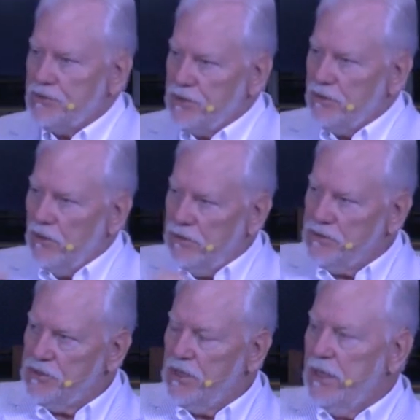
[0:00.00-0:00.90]
in
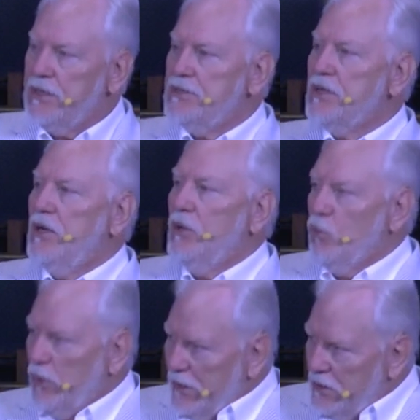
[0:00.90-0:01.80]
those days
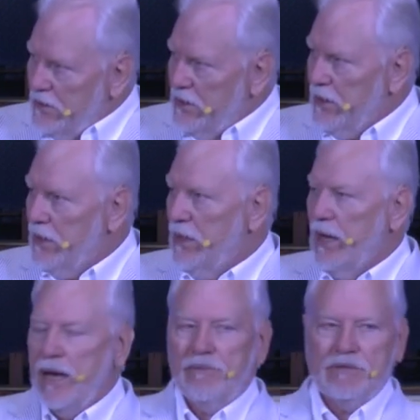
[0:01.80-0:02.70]
we did
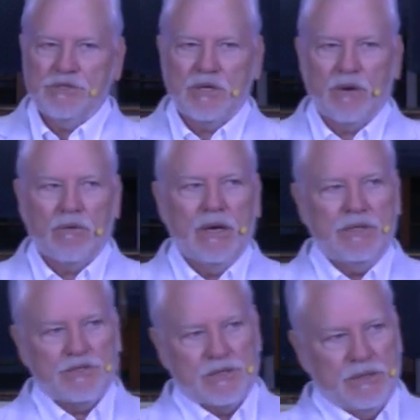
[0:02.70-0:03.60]
have a
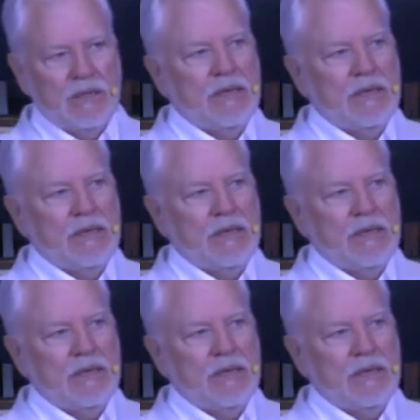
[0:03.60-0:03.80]
generation